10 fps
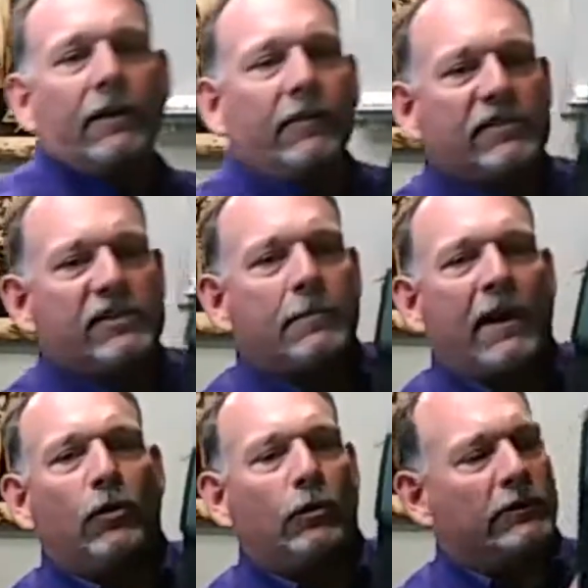This is
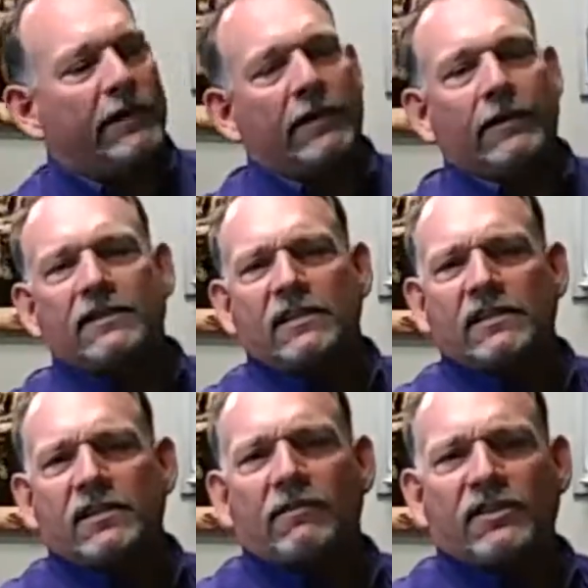my old kit. It's a
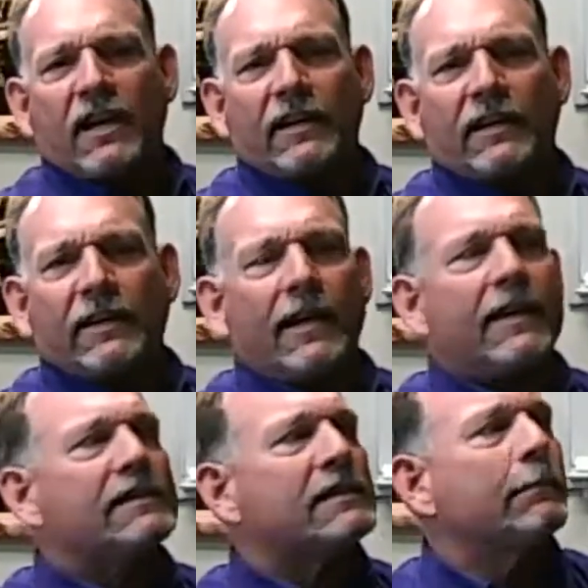soft-sided
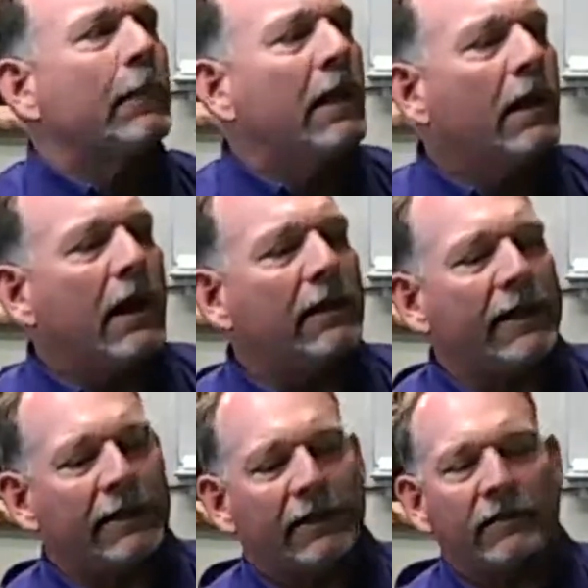case. I
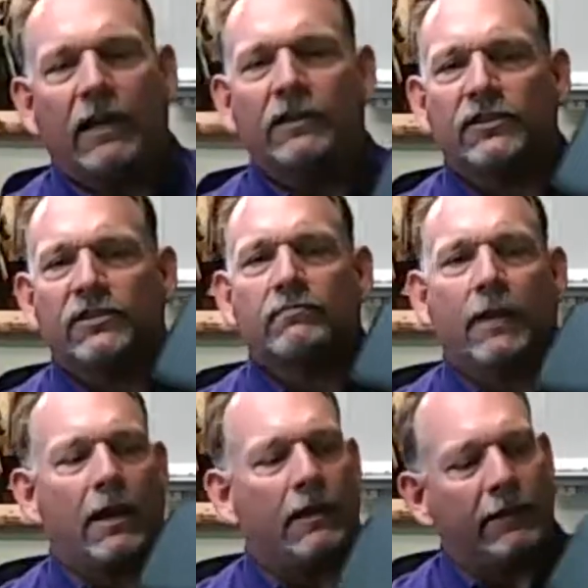like it. I just
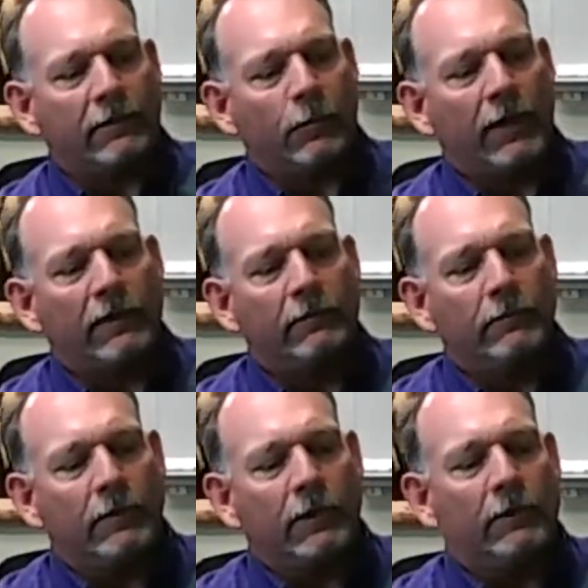kind of like the way
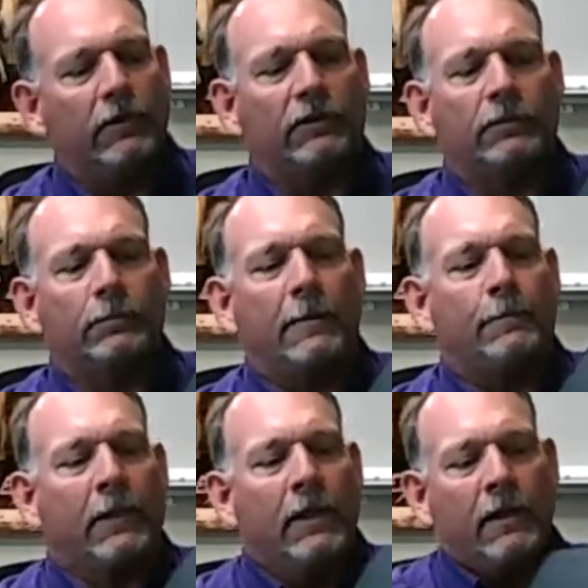it looks. But
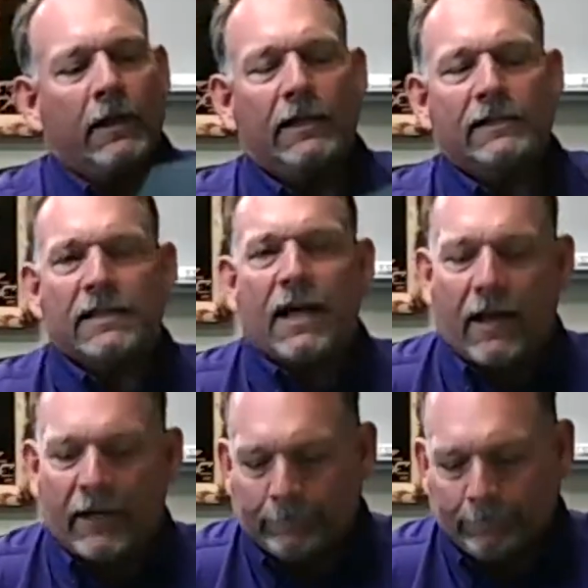
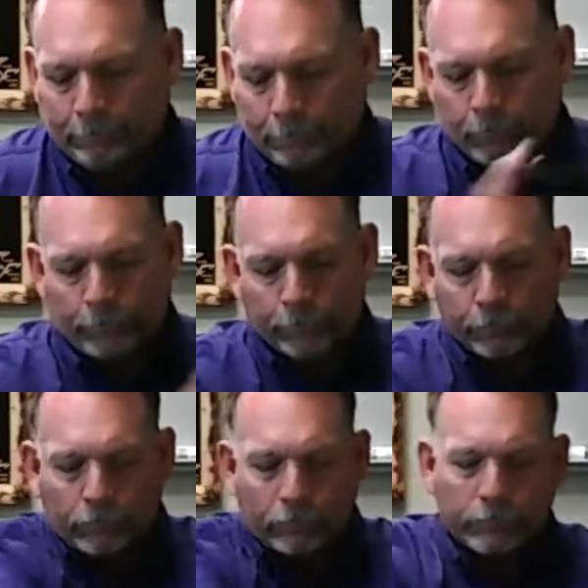inside,
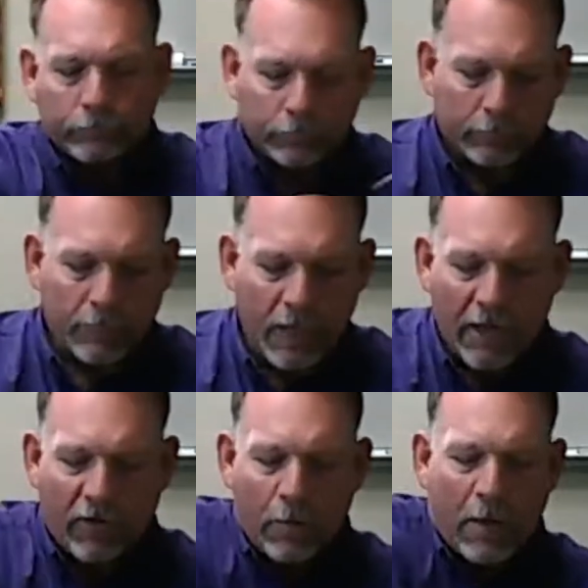I
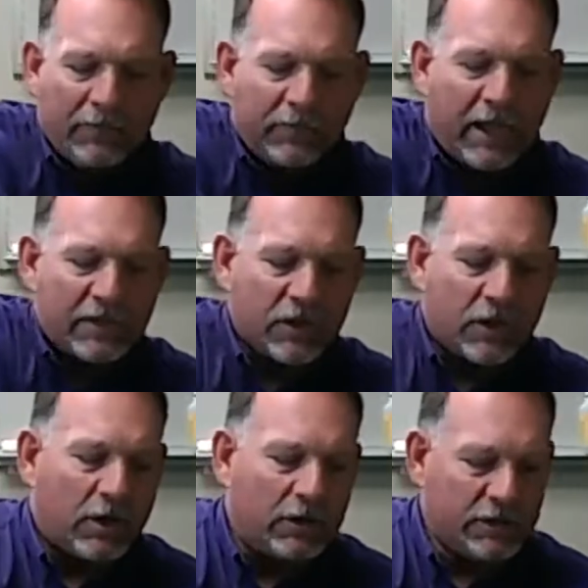have all my
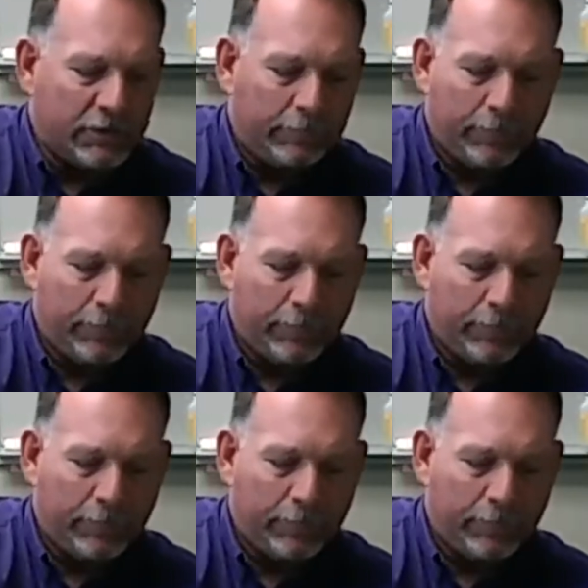flashcards.